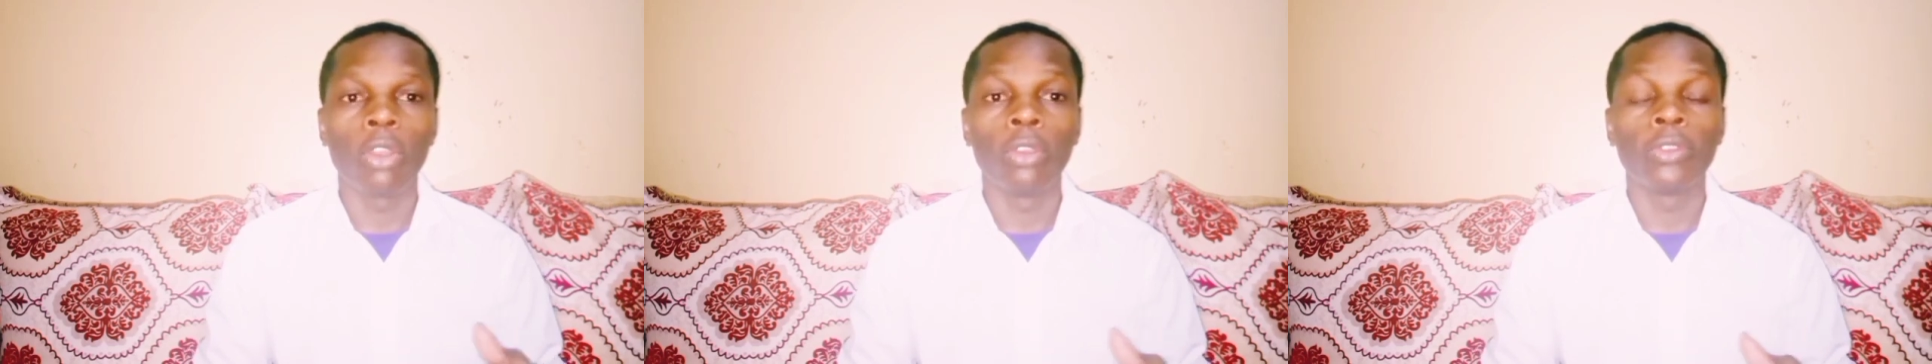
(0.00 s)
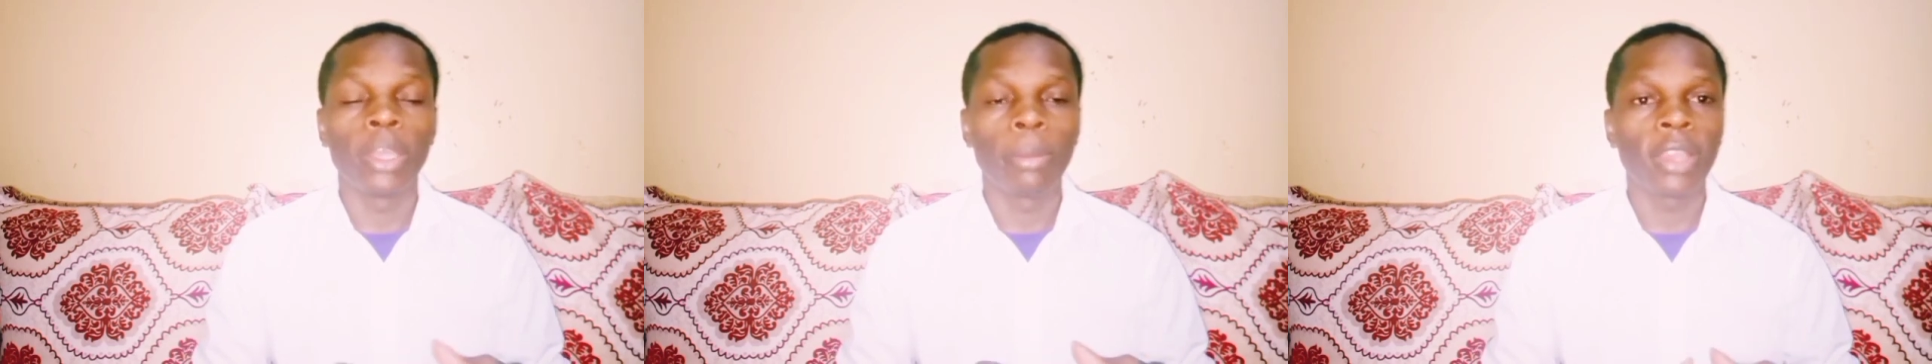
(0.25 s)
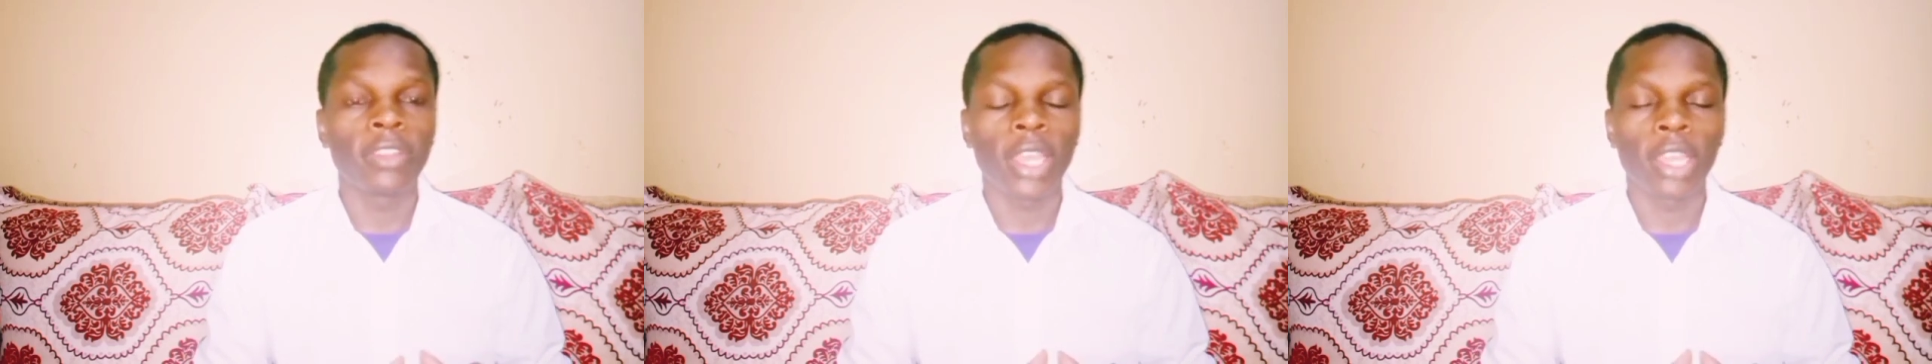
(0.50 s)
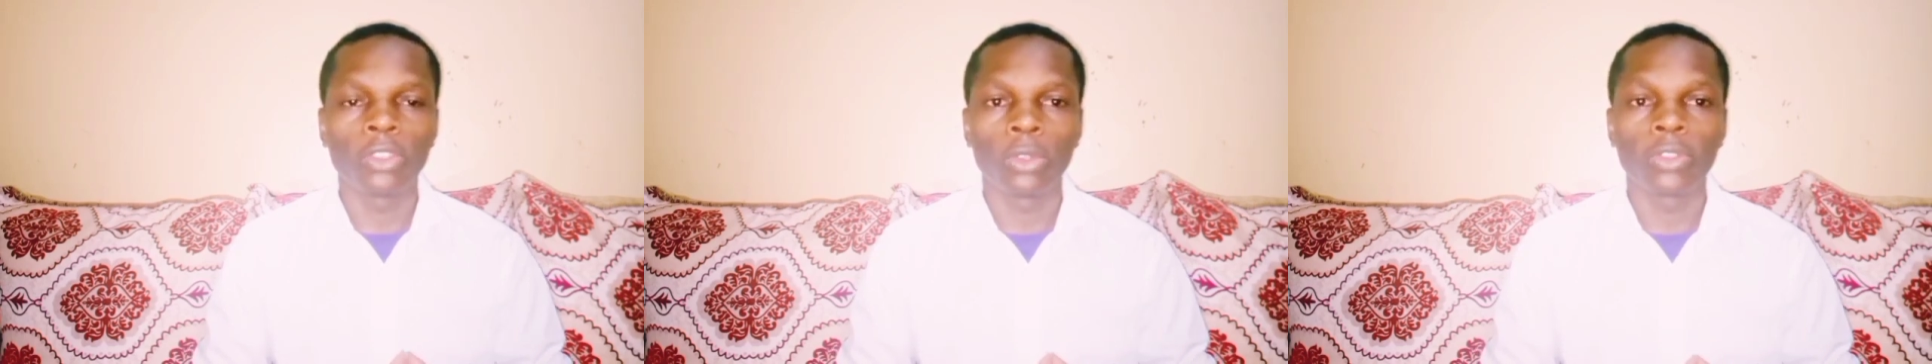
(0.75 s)
of the mass
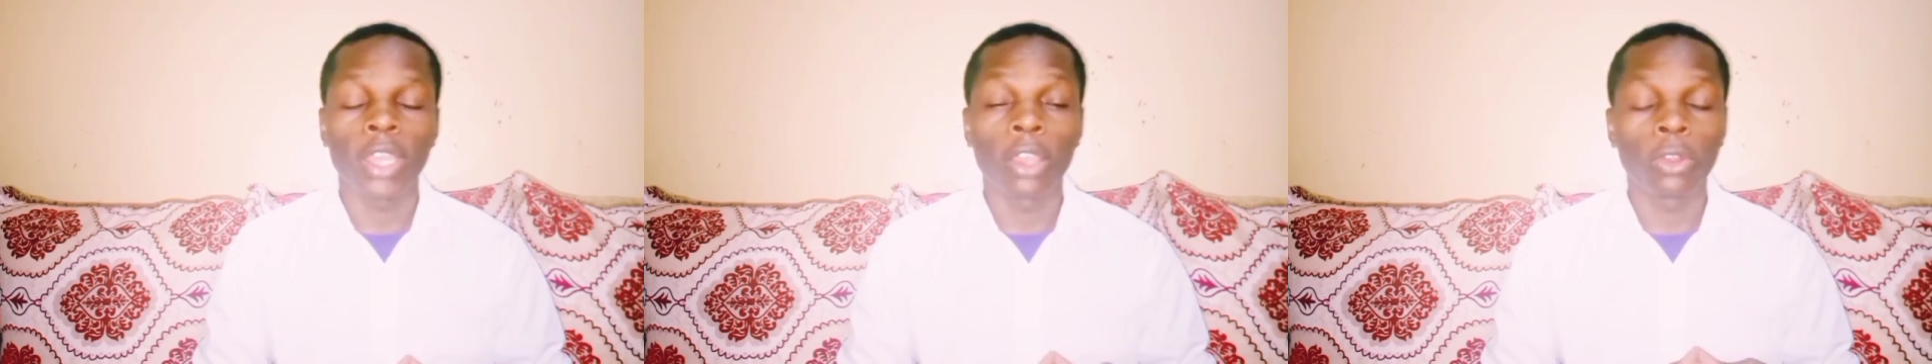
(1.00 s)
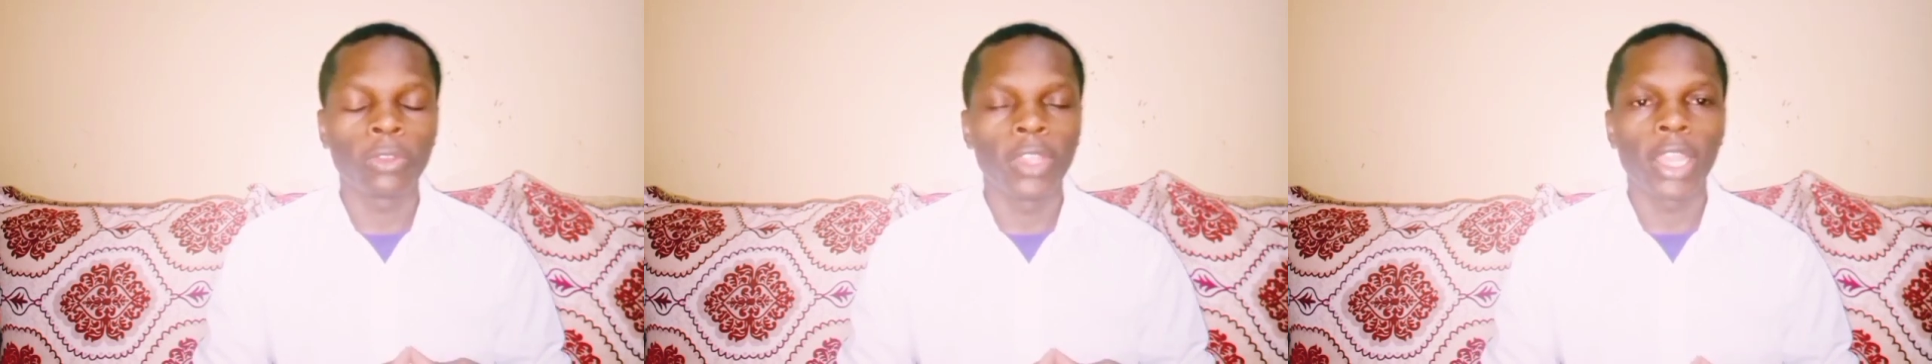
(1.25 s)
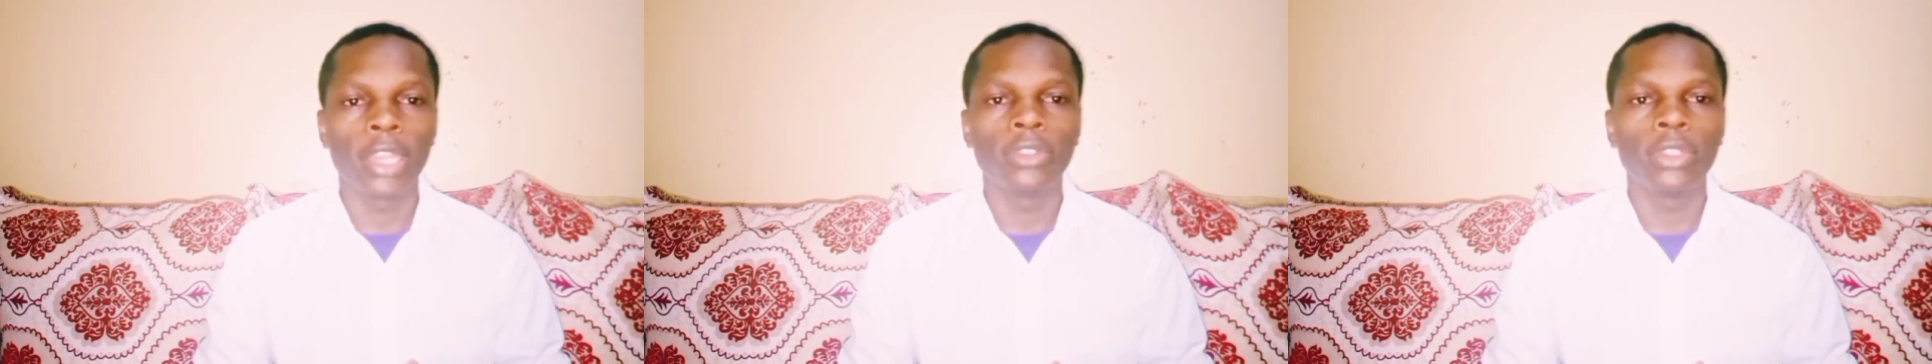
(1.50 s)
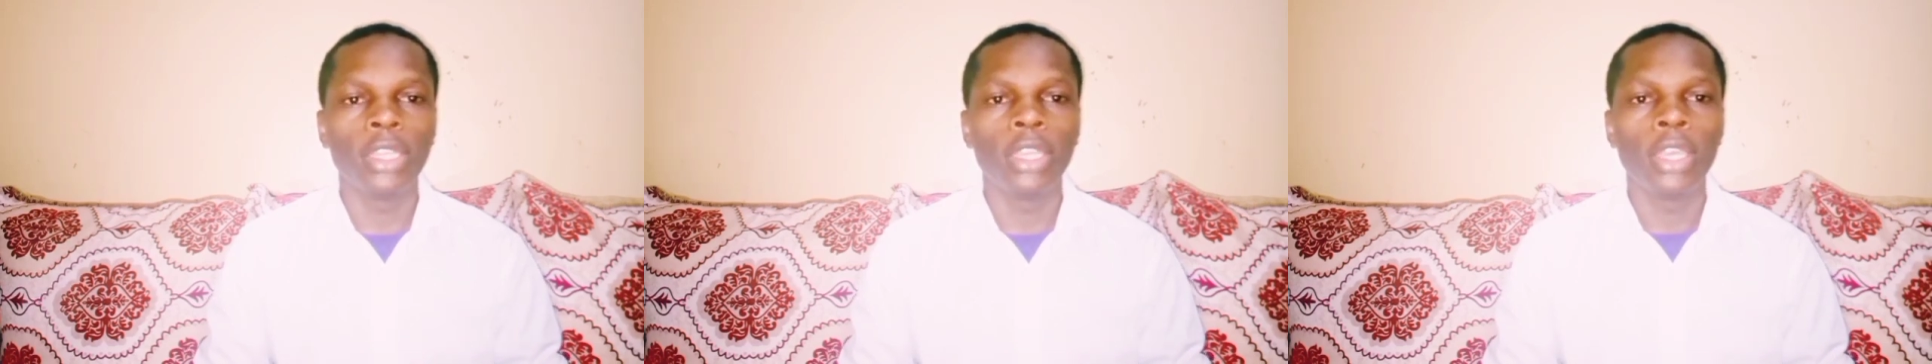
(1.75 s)
actions across the
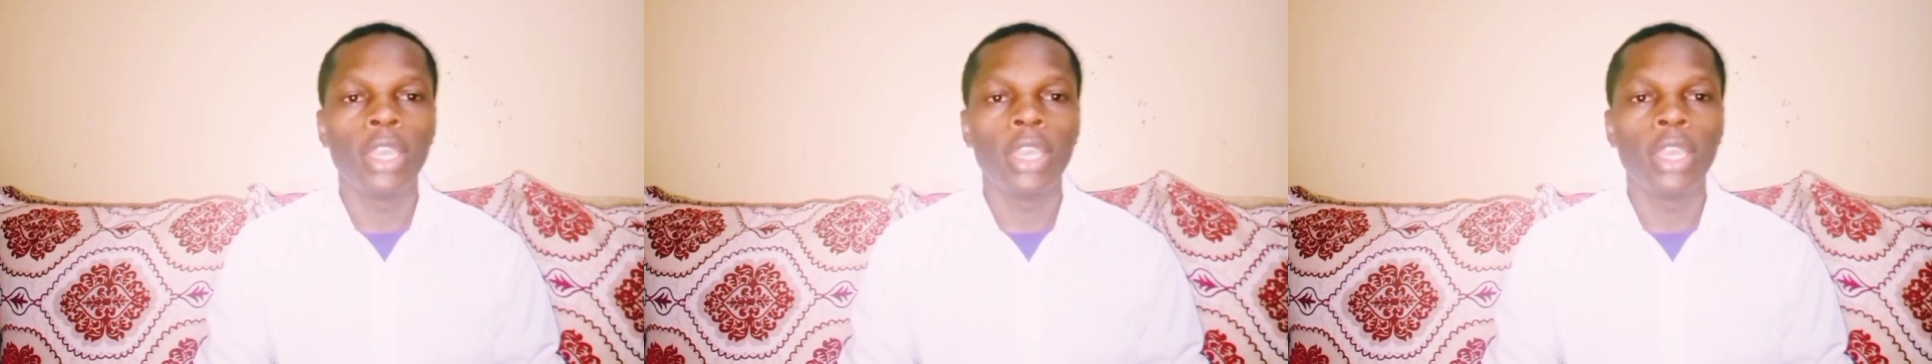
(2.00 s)
country